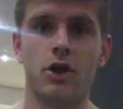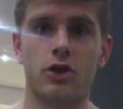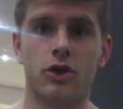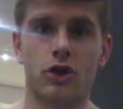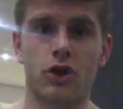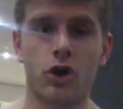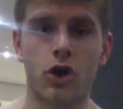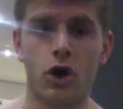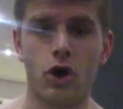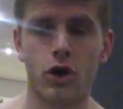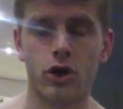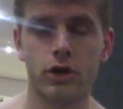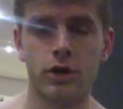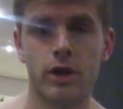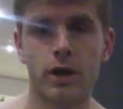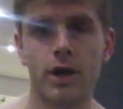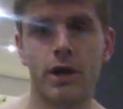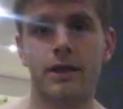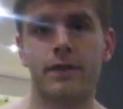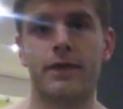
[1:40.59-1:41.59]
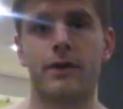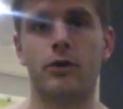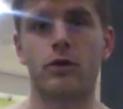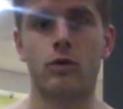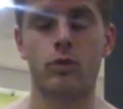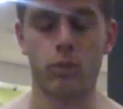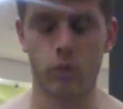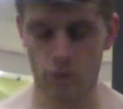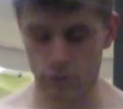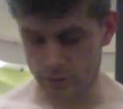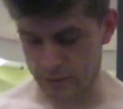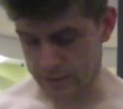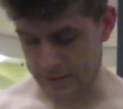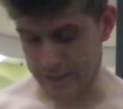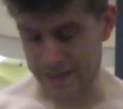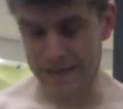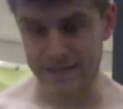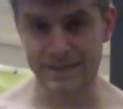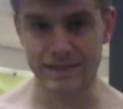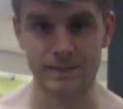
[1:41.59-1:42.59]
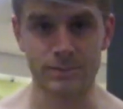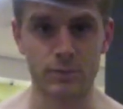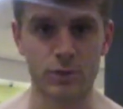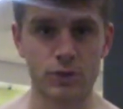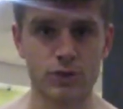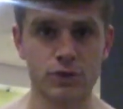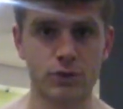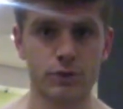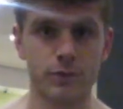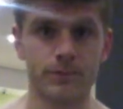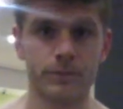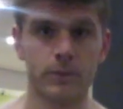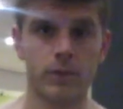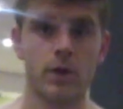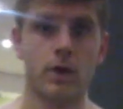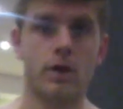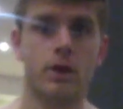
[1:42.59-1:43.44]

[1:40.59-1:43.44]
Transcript: You can't, they're all one connected muscle.